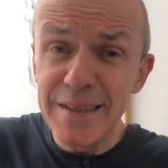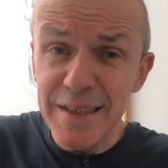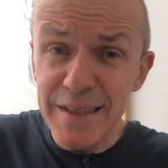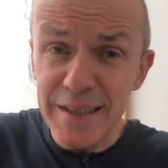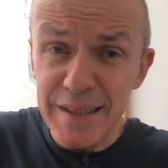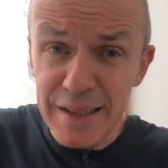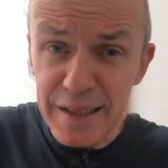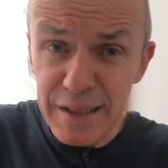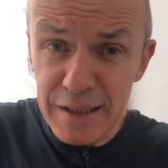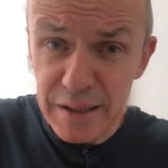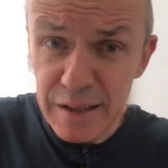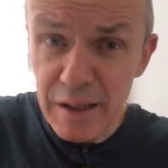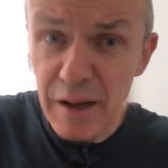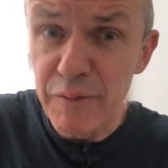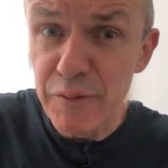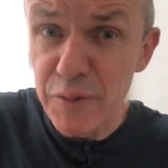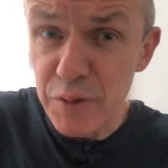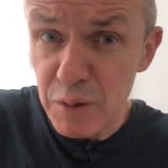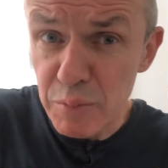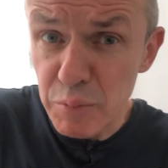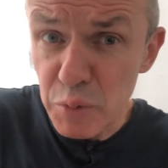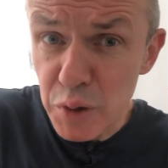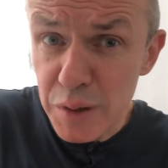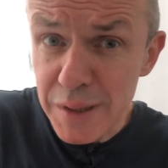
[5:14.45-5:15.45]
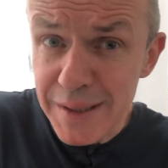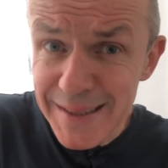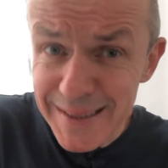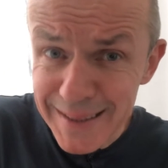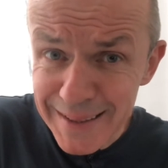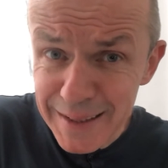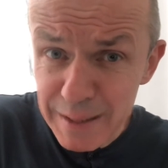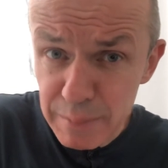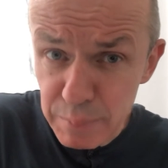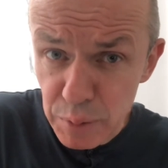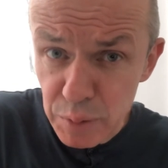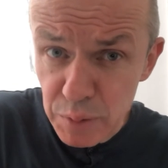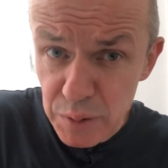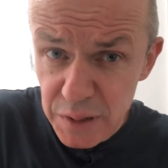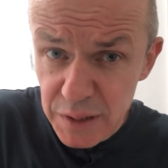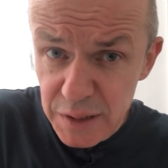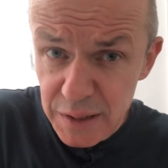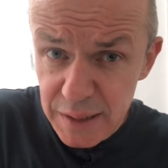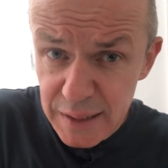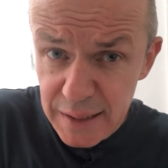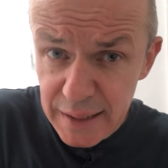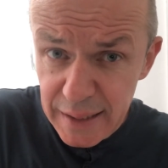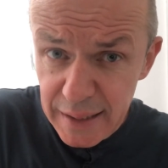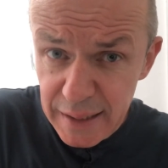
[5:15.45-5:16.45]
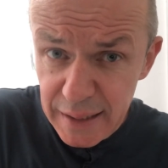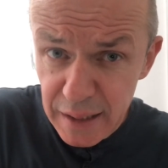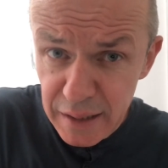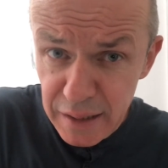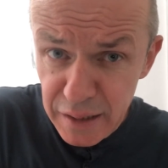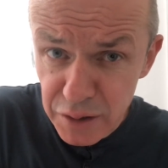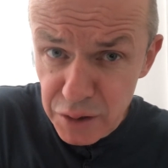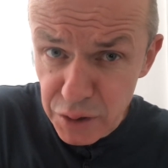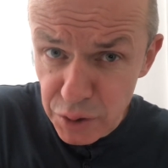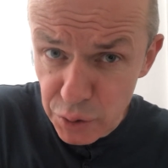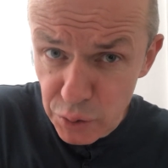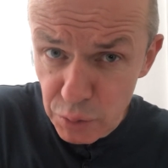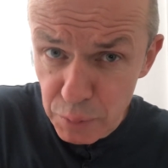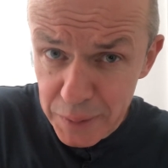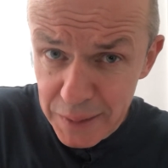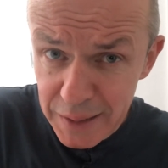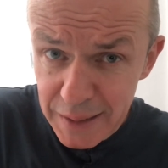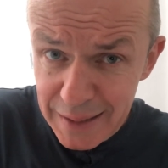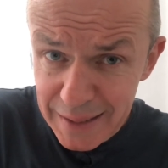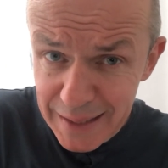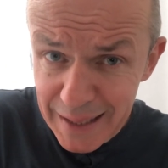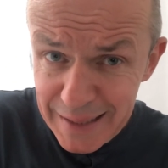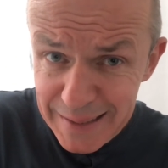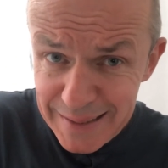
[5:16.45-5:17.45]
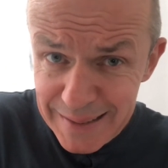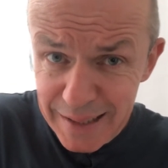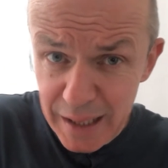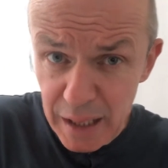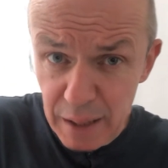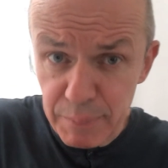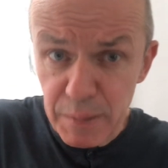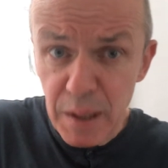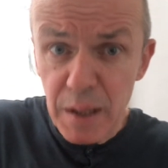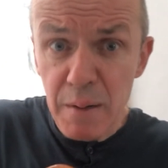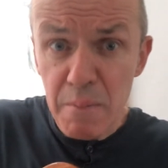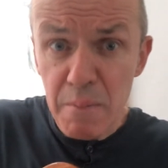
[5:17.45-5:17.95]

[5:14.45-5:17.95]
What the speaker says: A few more syllables, you see, than the two we did last time.